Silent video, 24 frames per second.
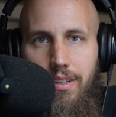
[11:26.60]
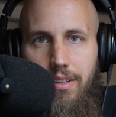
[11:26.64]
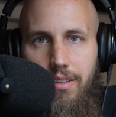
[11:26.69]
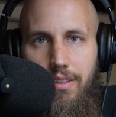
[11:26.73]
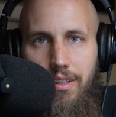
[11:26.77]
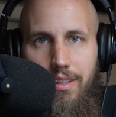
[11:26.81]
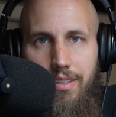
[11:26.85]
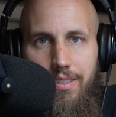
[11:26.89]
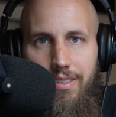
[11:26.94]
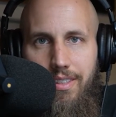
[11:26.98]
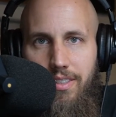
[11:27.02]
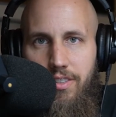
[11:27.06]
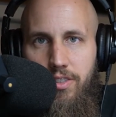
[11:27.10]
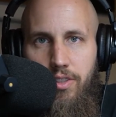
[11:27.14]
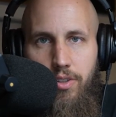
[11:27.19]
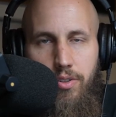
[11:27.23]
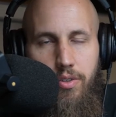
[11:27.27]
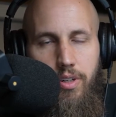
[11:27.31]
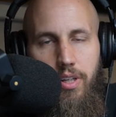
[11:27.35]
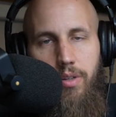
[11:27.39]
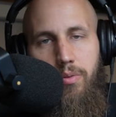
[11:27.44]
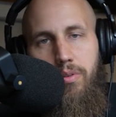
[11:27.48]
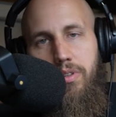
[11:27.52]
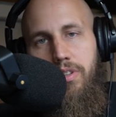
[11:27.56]

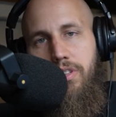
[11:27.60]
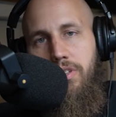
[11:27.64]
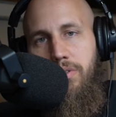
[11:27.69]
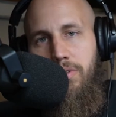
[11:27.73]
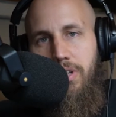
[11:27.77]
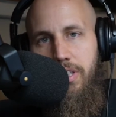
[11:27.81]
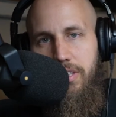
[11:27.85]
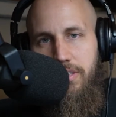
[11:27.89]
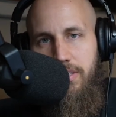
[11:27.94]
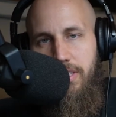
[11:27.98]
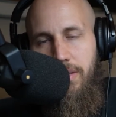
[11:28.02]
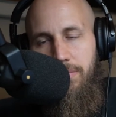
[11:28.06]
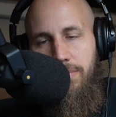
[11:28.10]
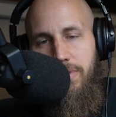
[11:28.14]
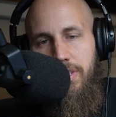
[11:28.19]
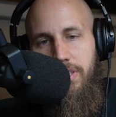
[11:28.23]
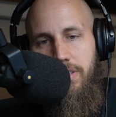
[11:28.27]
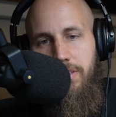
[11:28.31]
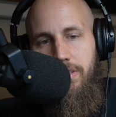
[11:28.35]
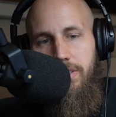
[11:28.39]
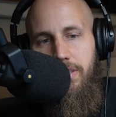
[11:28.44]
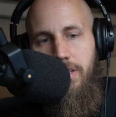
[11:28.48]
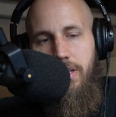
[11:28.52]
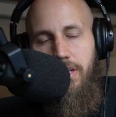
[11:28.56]
disagree with you on
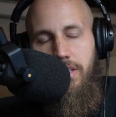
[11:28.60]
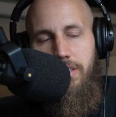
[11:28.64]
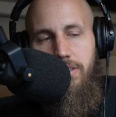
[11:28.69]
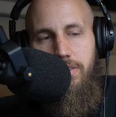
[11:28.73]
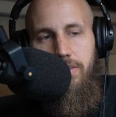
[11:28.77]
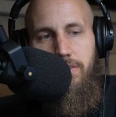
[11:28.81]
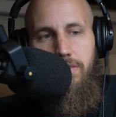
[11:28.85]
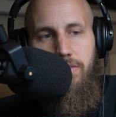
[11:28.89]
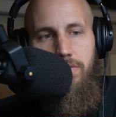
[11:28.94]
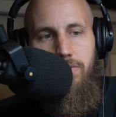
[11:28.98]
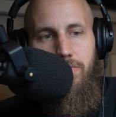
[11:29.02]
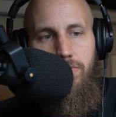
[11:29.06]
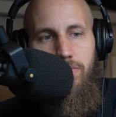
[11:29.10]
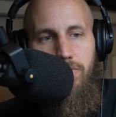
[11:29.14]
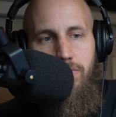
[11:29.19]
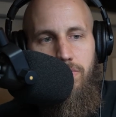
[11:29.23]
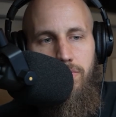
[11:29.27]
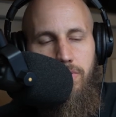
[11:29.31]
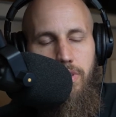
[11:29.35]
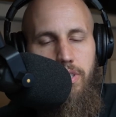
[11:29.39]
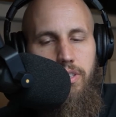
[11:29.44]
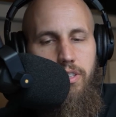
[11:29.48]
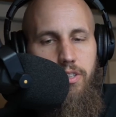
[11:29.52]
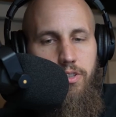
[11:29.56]
something. And it's
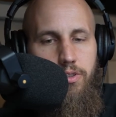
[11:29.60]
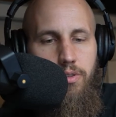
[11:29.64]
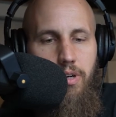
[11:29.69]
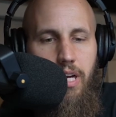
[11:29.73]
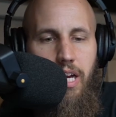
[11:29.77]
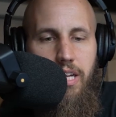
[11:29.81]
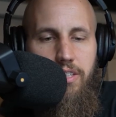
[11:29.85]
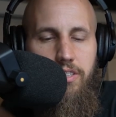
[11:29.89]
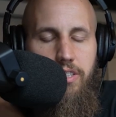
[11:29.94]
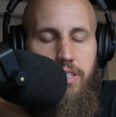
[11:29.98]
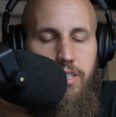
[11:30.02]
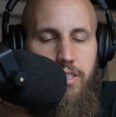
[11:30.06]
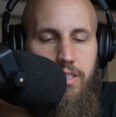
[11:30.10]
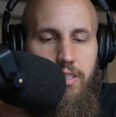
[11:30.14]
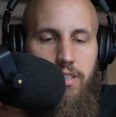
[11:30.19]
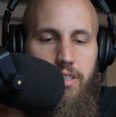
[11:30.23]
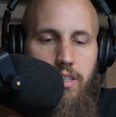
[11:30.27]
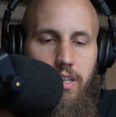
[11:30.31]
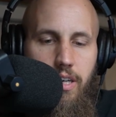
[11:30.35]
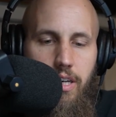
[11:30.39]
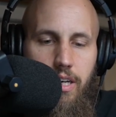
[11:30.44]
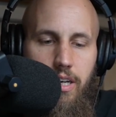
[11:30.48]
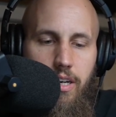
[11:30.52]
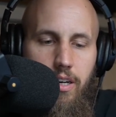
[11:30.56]
really tragic
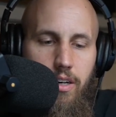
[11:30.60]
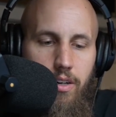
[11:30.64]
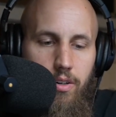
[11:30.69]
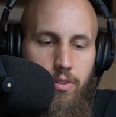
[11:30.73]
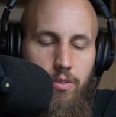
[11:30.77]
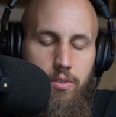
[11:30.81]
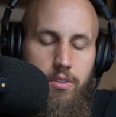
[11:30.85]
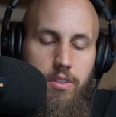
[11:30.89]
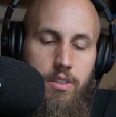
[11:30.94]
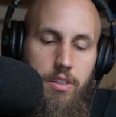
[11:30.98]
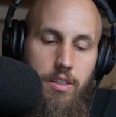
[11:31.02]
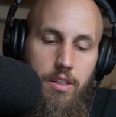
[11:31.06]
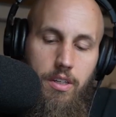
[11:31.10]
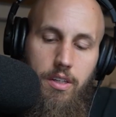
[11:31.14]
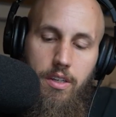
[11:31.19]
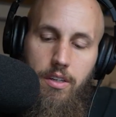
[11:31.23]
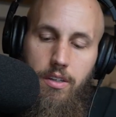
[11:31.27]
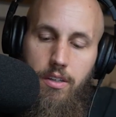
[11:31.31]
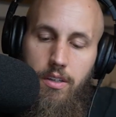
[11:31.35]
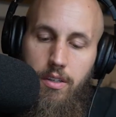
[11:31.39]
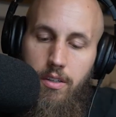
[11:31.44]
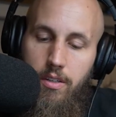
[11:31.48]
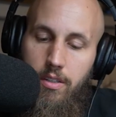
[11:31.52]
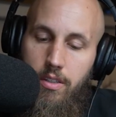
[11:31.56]
how
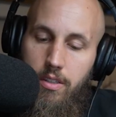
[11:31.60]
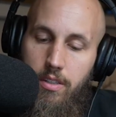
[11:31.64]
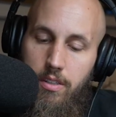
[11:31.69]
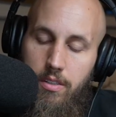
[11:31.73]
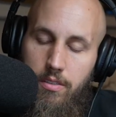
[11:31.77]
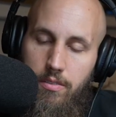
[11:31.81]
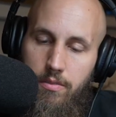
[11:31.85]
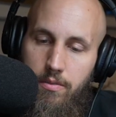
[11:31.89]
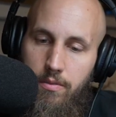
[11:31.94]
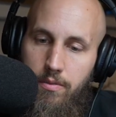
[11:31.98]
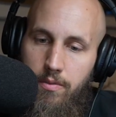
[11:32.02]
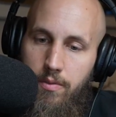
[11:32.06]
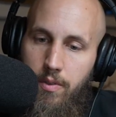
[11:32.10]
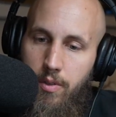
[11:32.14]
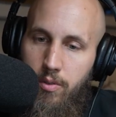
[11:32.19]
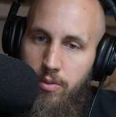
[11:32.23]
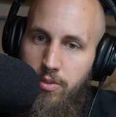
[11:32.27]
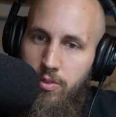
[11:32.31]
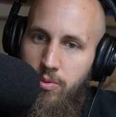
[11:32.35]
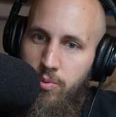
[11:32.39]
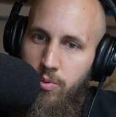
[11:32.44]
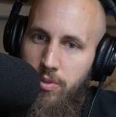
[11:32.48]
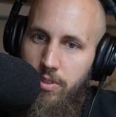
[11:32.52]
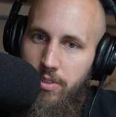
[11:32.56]

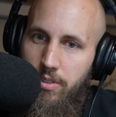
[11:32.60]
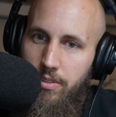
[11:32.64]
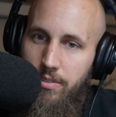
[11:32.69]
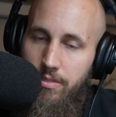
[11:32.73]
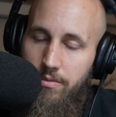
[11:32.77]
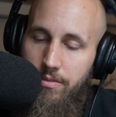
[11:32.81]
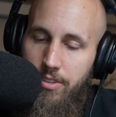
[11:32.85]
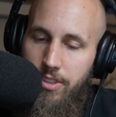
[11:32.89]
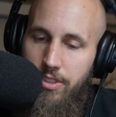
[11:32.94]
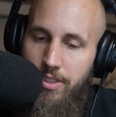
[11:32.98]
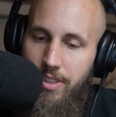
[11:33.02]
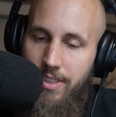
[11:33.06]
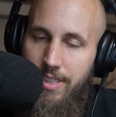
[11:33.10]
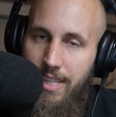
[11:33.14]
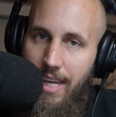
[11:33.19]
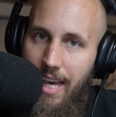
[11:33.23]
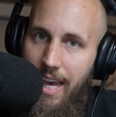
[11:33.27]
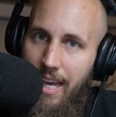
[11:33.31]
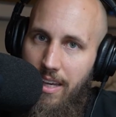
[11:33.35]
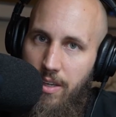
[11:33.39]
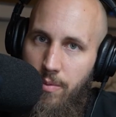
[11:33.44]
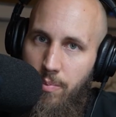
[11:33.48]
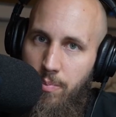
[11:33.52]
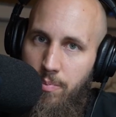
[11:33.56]
folks will just
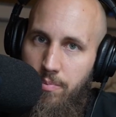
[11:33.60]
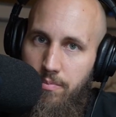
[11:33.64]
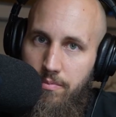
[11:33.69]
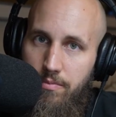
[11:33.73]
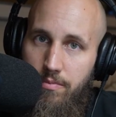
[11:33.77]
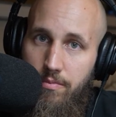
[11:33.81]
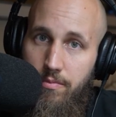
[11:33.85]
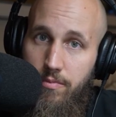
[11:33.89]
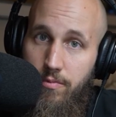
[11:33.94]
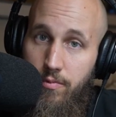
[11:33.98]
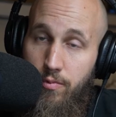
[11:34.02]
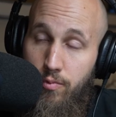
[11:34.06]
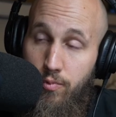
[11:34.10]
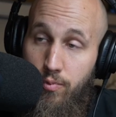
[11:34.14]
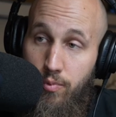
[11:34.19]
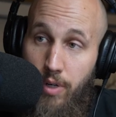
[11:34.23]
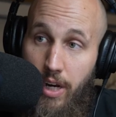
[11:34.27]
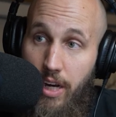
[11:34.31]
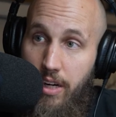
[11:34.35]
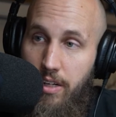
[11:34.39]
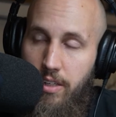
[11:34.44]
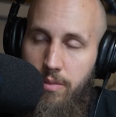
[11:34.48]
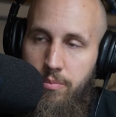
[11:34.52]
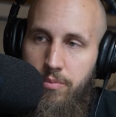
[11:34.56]
attack
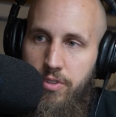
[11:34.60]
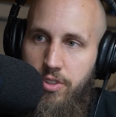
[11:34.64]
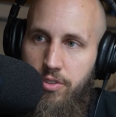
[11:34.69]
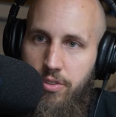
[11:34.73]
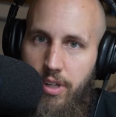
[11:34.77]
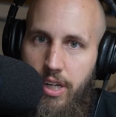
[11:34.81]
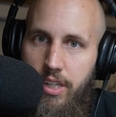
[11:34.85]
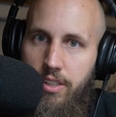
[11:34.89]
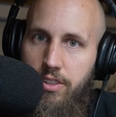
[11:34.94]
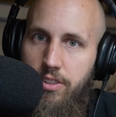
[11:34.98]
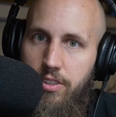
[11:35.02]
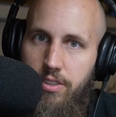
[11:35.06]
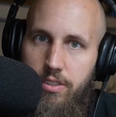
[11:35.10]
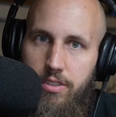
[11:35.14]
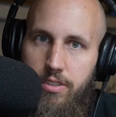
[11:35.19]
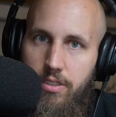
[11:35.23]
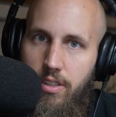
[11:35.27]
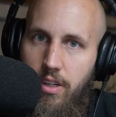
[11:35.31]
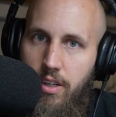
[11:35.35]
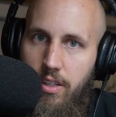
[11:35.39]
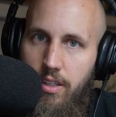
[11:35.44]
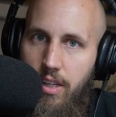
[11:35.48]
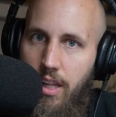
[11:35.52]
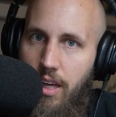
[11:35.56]
random strangers
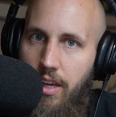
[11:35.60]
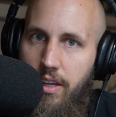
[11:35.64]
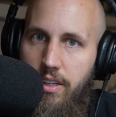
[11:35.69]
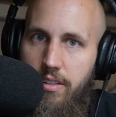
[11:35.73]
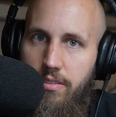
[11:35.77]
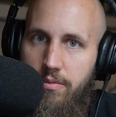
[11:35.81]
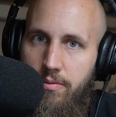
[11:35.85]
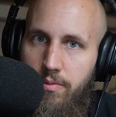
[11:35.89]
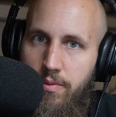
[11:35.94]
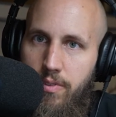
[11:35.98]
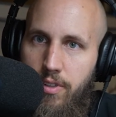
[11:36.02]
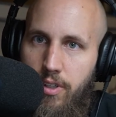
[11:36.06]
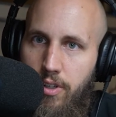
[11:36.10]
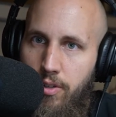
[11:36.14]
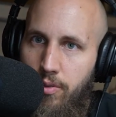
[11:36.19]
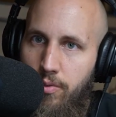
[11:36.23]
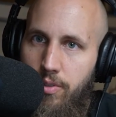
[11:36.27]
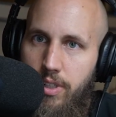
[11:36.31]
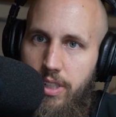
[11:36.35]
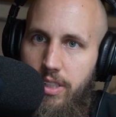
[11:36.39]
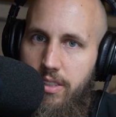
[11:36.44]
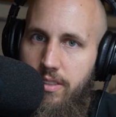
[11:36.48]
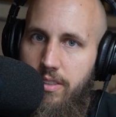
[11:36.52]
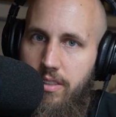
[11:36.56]
online for no
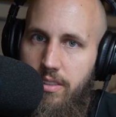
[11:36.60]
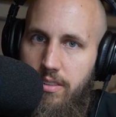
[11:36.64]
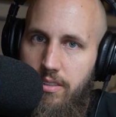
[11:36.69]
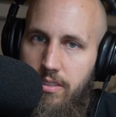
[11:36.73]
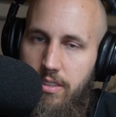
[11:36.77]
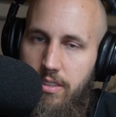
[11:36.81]
reason.